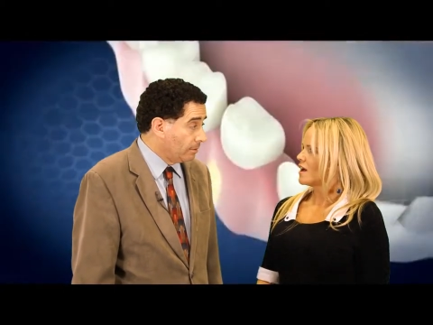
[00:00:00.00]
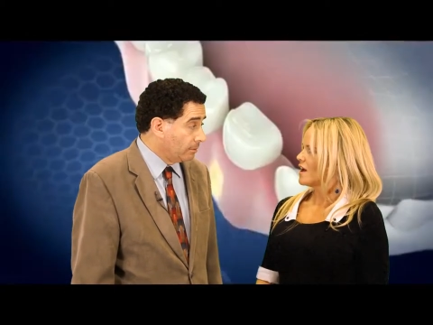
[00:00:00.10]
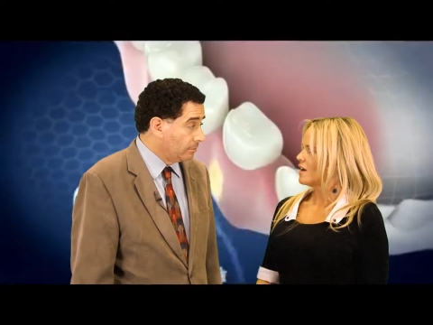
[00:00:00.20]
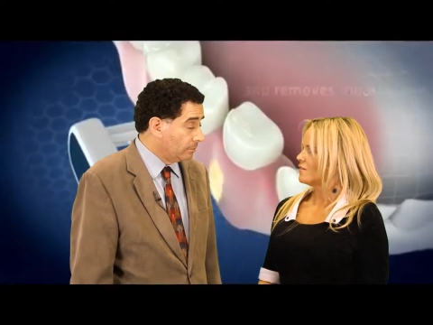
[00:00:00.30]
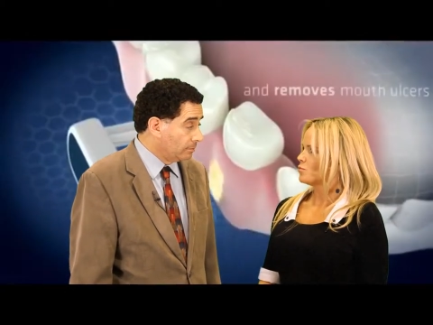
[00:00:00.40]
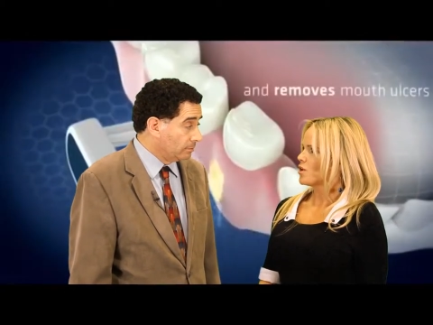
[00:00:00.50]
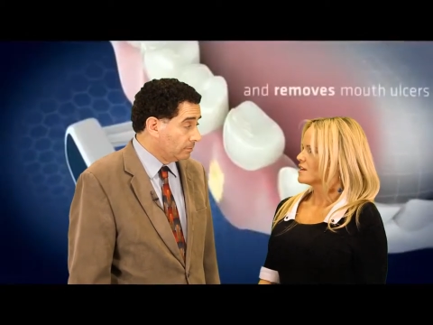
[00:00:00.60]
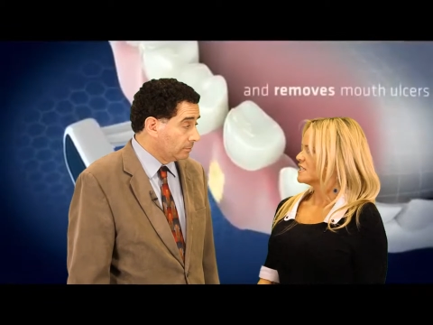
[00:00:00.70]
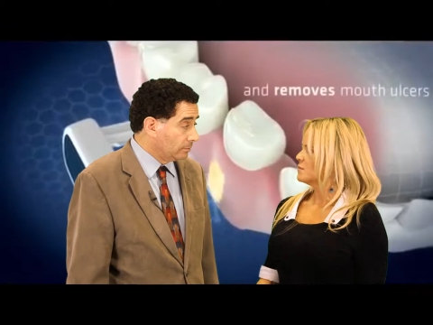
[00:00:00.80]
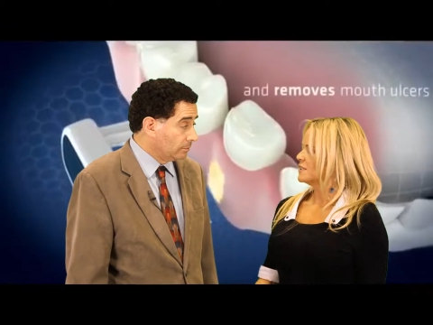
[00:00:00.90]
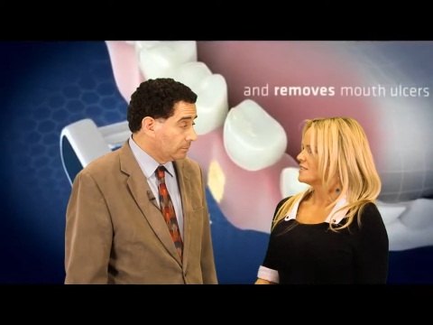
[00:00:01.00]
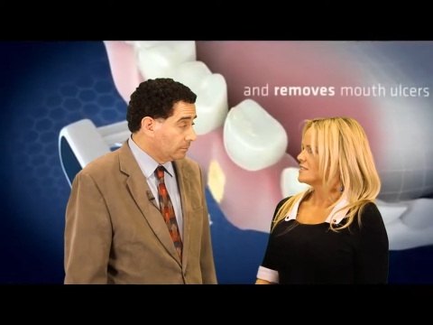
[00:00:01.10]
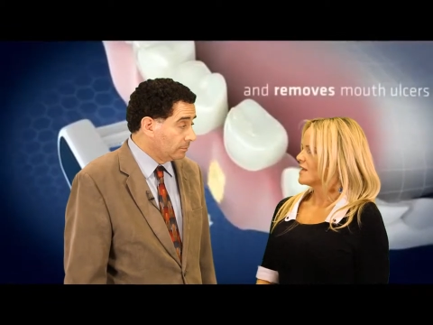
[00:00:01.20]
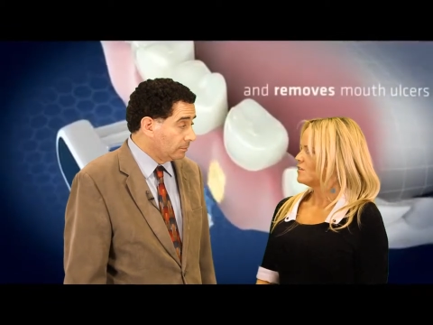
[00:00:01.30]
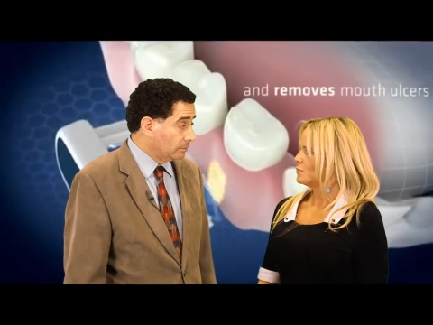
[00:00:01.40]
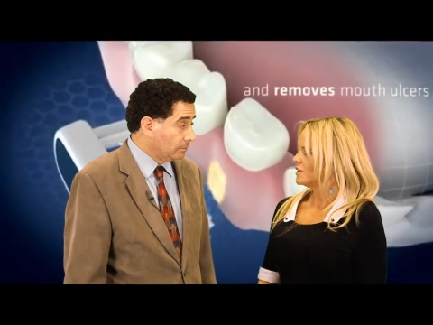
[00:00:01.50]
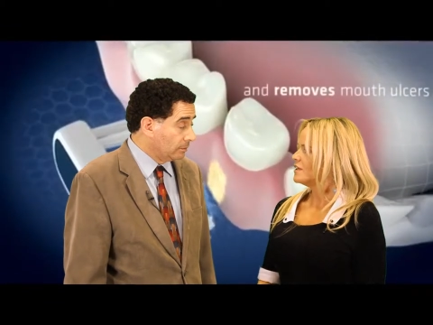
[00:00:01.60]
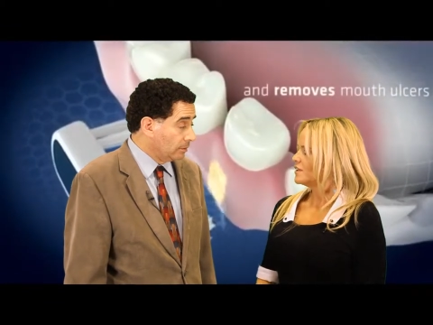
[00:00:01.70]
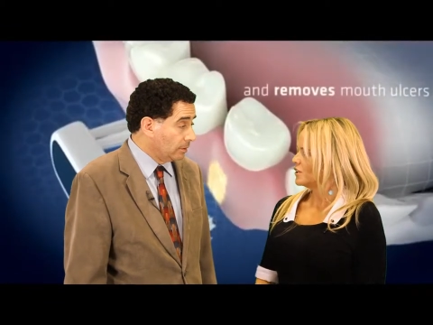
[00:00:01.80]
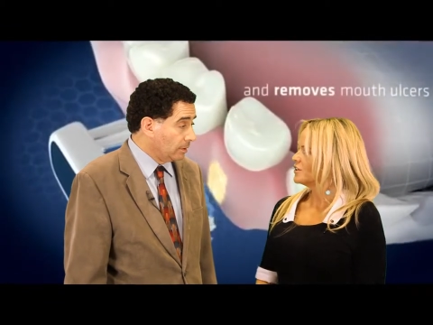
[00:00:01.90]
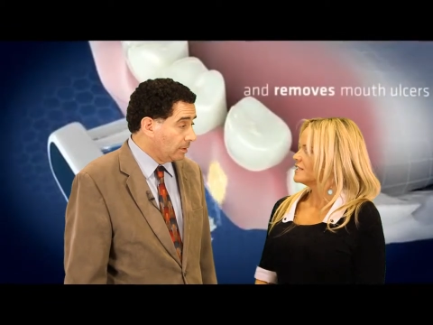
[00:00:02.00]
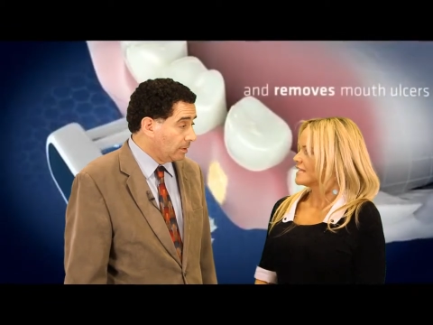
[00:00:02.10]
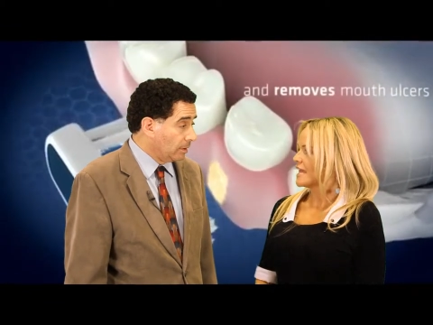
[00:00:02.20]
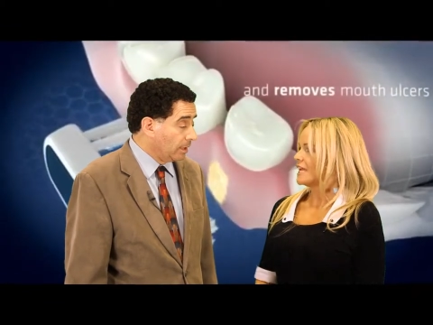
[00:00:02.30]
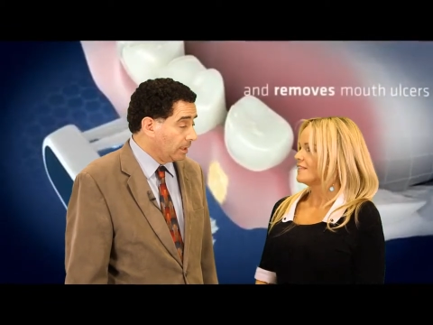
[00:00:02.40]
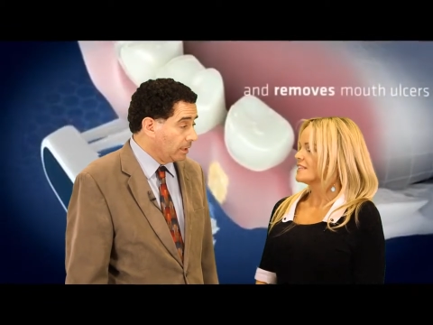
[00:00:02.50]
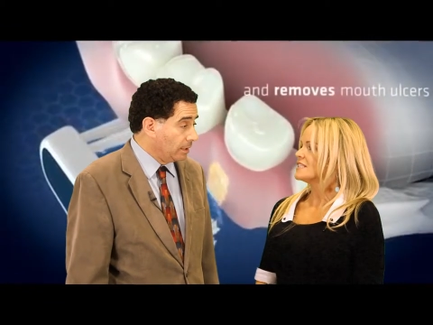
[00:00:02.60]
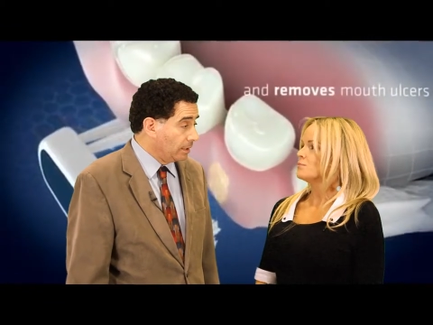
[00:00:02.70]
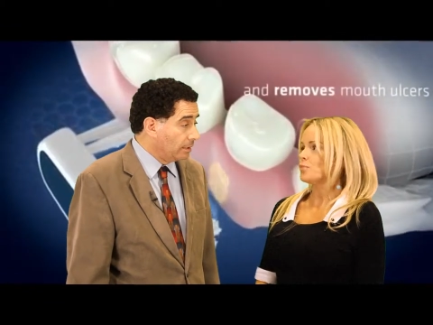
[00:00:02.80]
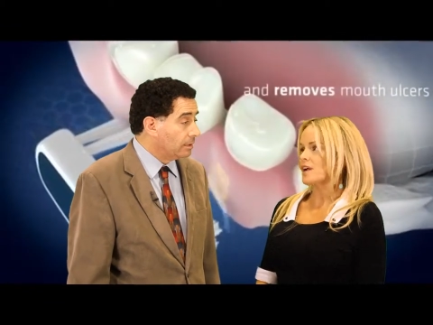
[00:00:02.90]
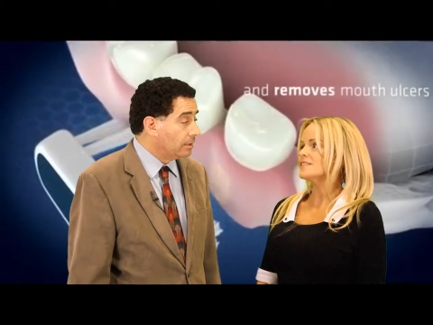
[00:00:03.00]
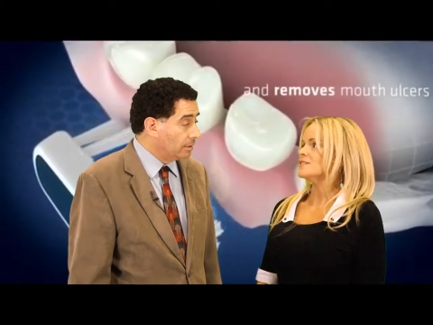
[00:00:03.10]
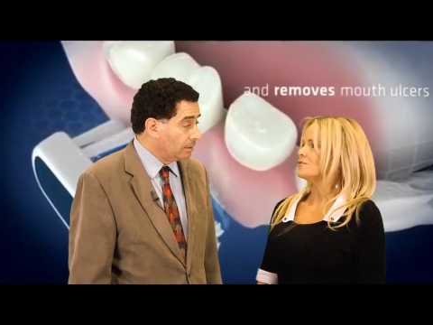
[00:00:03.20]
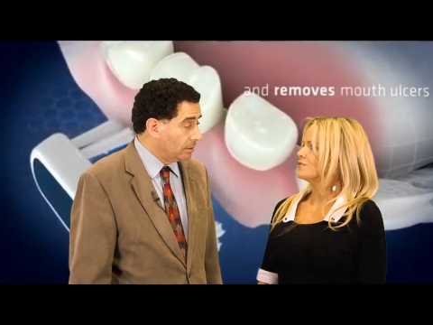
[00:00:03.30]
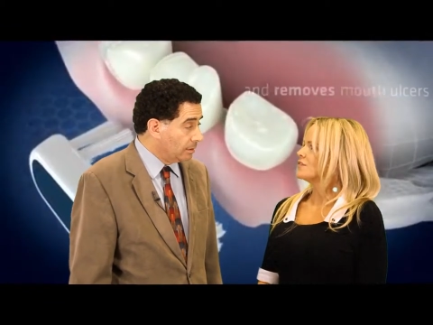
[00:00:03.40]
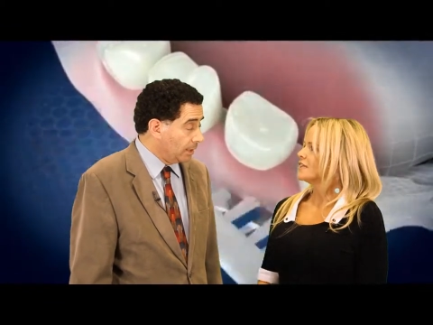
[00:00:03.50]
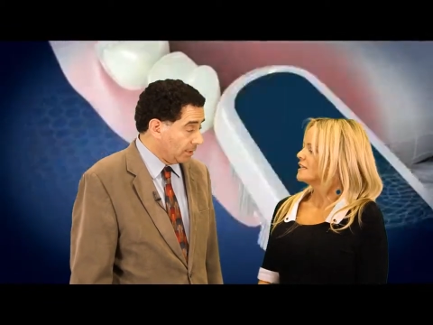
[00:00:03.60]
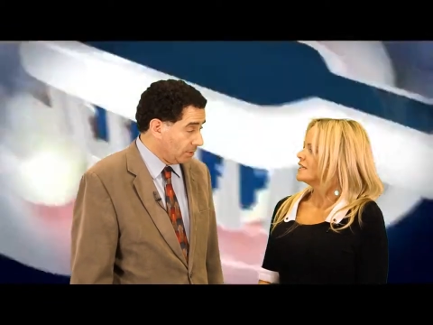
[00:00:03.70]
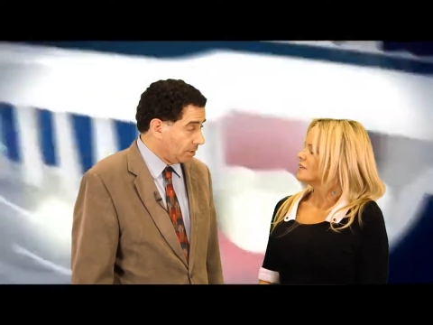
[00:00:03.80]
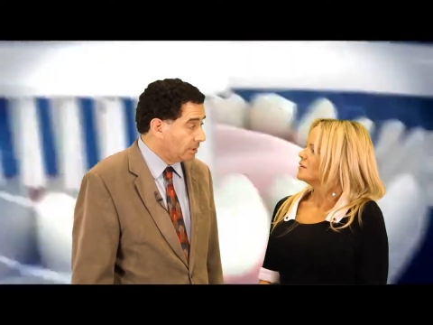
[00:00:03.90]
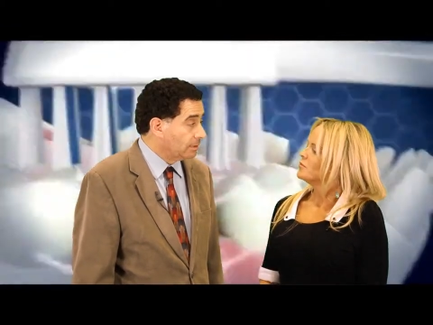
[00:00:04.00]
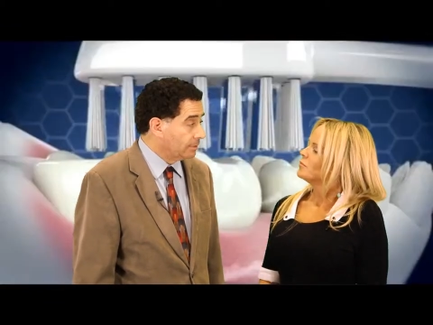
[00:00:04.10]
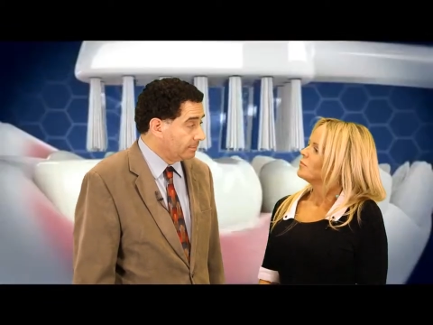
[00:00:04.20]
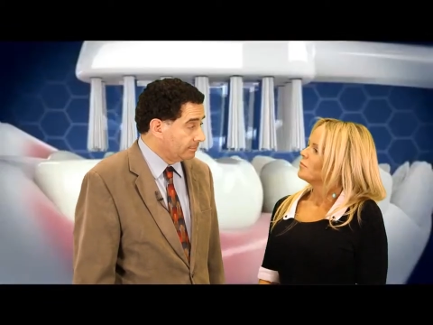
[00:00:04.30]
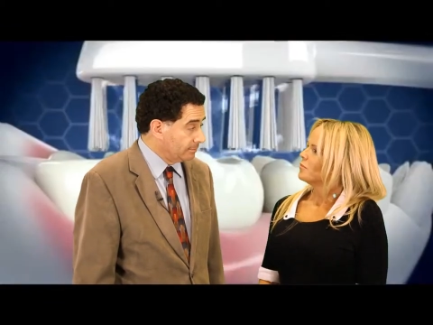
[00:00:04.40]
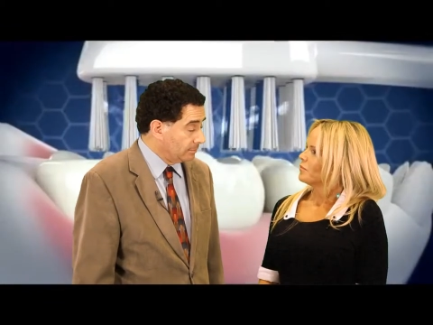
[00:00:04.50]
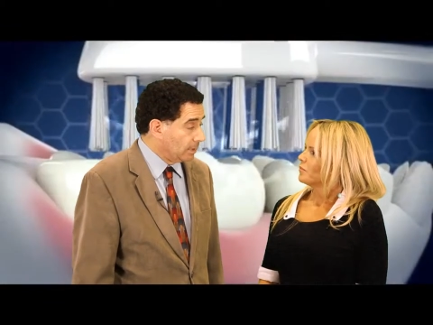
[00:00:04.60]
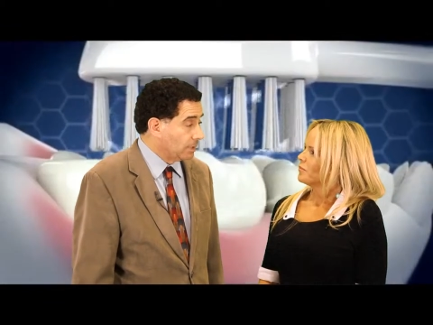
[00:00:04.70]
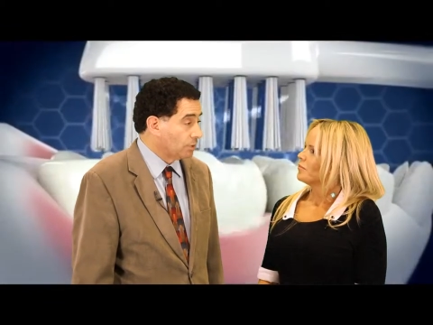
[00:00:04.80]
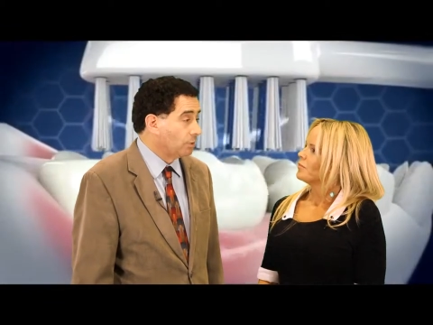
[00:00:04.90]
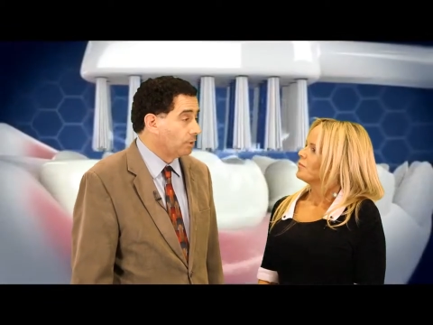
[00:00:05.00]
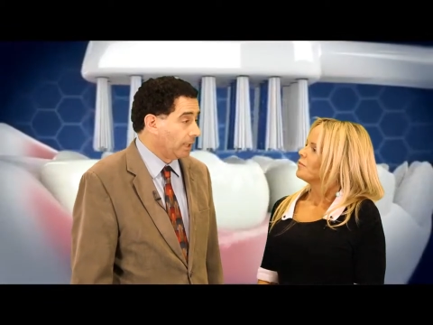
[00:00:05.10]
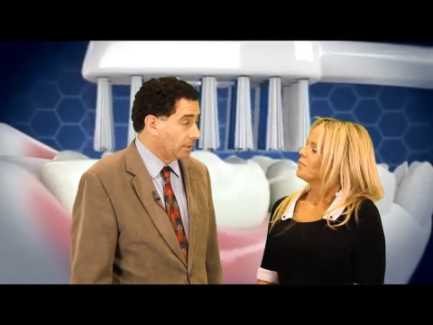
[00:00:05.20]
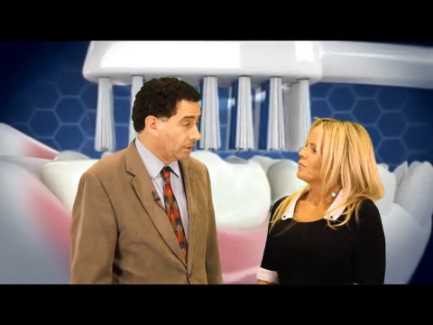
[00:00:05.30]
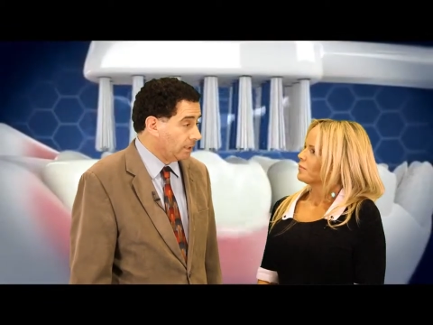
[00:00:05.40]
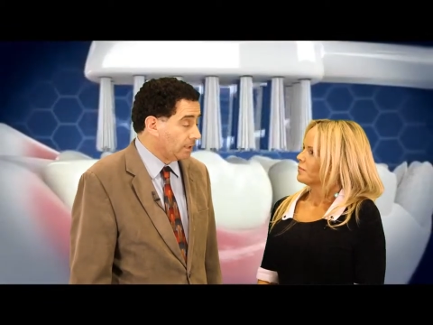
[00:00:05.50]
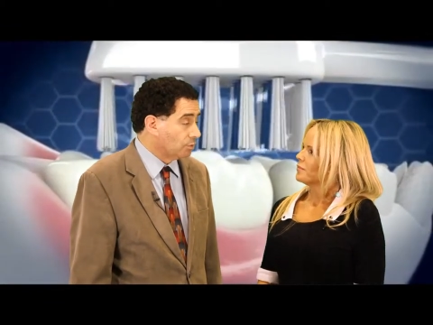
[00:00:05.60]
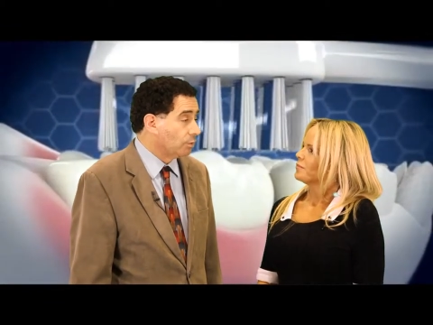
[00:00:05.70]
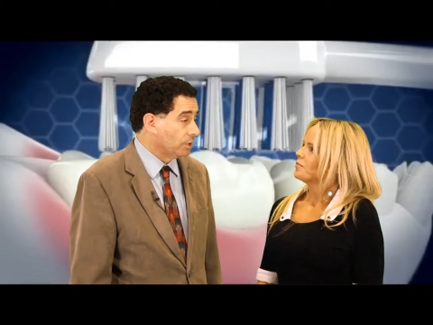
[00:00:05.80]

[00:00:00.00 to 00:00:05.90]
Speaker 1: of approximately 7 million year to date. That's mm-hmm. impressive.
Speaker 2: Yes, that's correct. Yes, we're